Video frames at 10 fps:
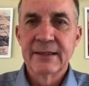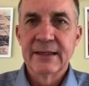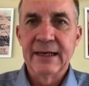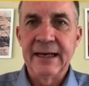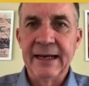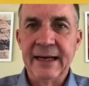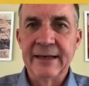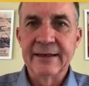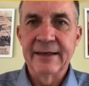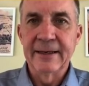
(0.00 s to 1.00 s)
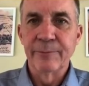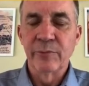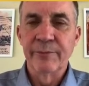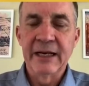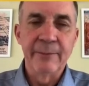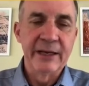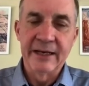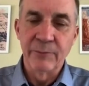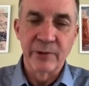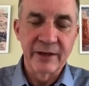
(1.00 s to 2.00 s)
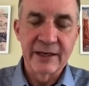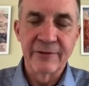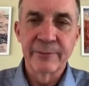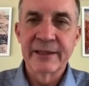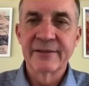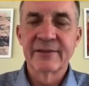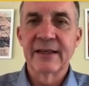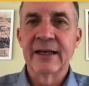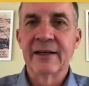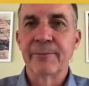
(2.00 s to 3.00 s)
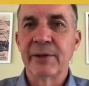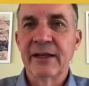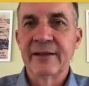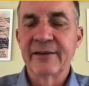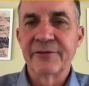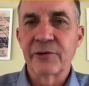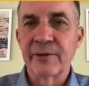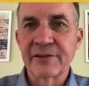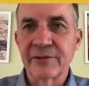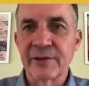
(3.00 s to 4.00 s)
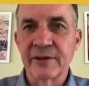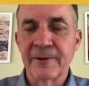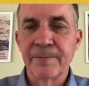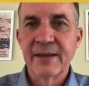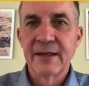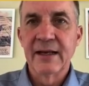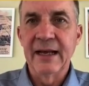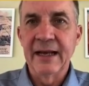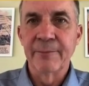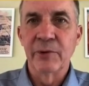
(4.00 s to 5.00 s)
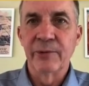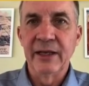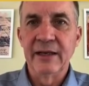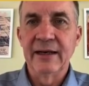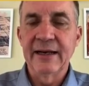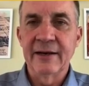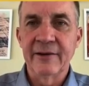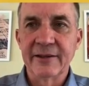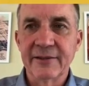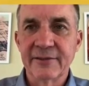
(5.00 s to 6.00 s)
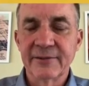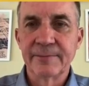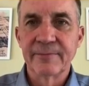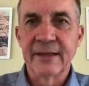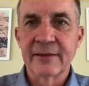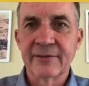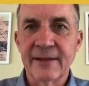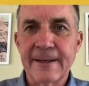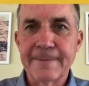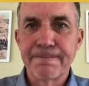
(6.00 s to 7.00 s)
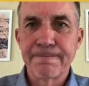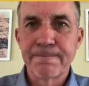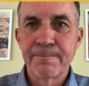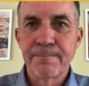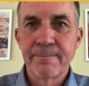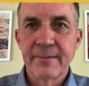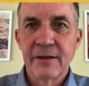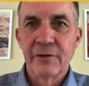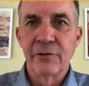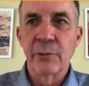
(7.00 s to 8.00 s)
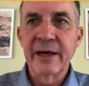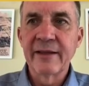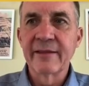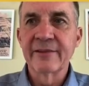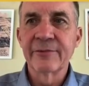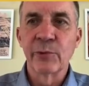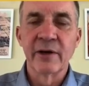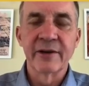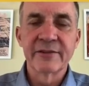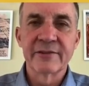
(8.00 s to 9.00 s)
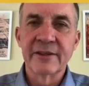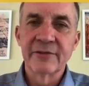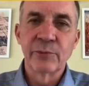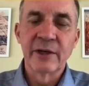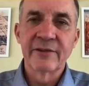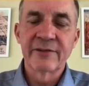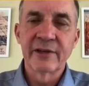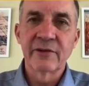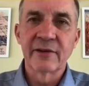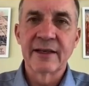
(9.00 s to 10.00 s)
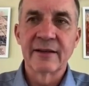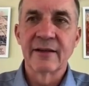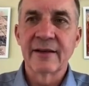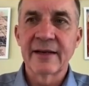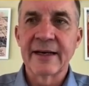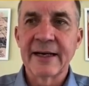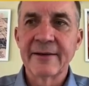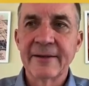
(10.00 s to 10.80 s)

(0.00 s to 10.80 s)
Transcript: and many, many more governments, and a blend of terrestrial and marine areas. Next slide. The way this works is we essentially look at